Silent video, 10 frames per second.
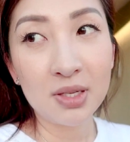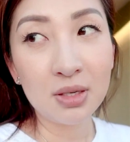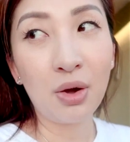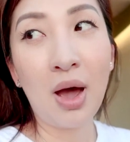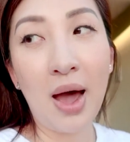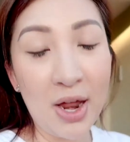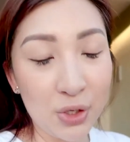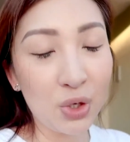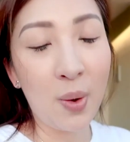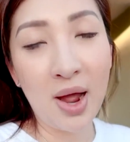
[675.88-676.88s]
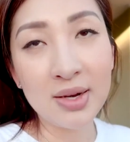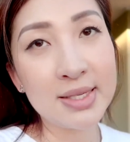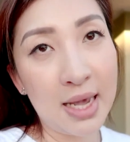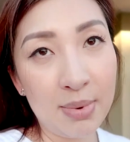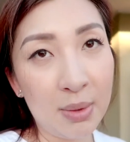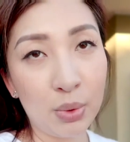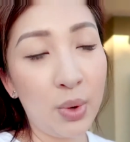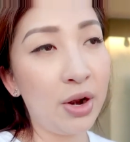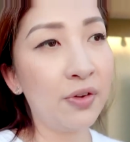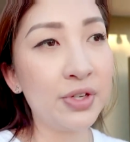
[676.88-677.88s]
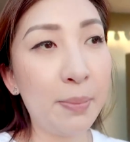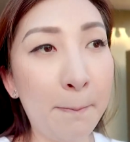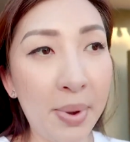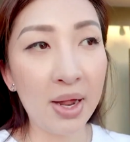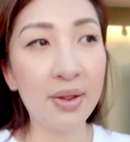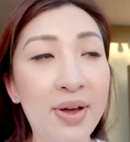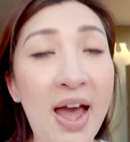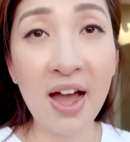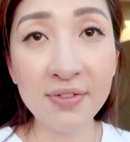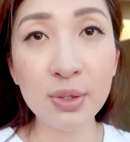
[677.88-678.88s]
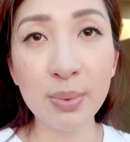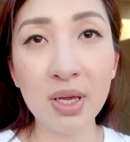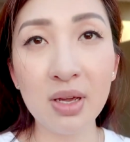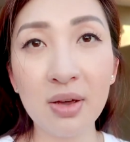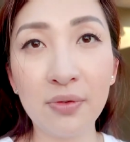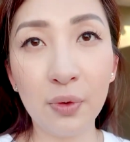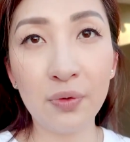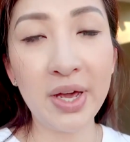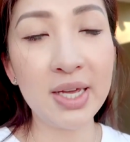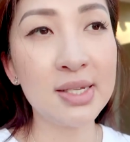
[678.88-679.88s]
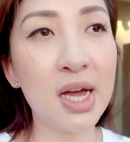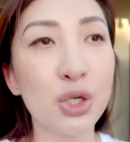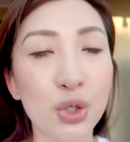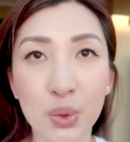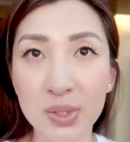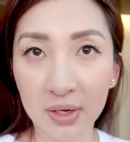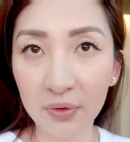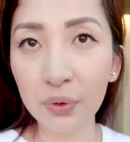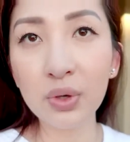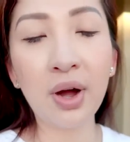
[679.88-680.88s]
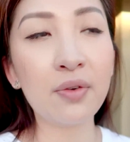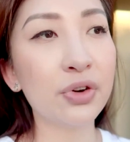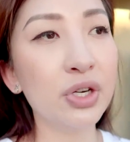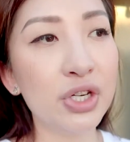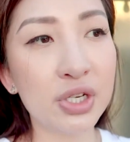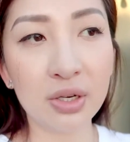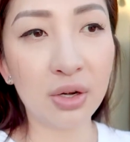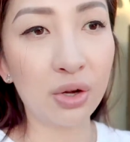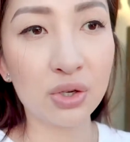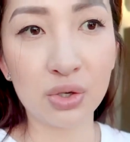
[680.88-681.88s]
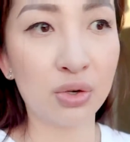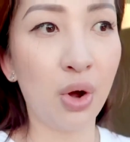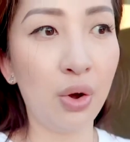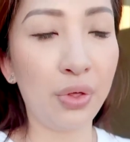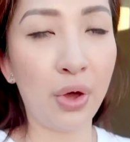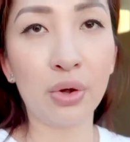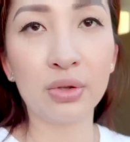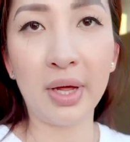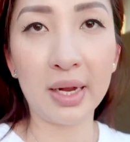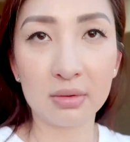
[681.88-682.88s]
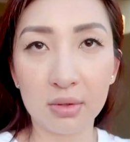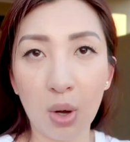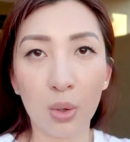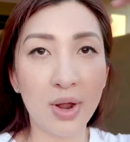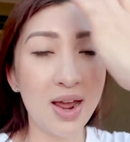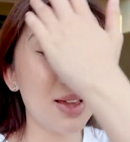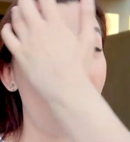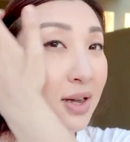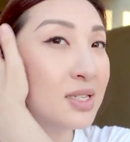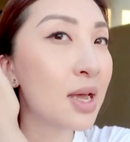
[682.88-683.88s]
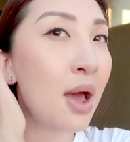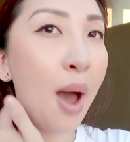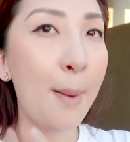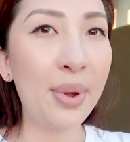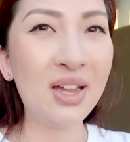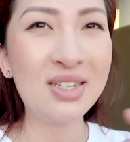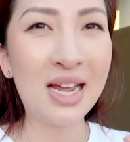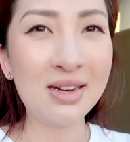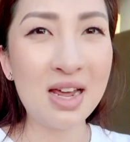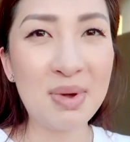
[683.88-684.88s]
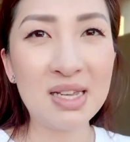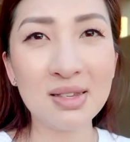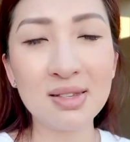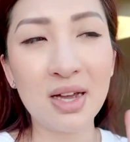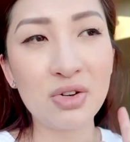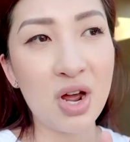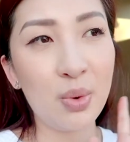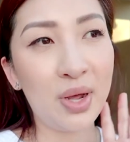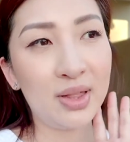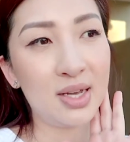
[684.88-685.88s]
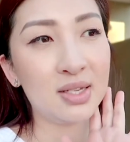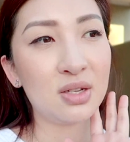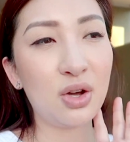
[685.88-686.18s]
So I do go out and scare people quite often. But if I have to be a full face, I do use like a full coverage and, you know, go the whole 9 yards. But day-to-day basis, I try to wear less.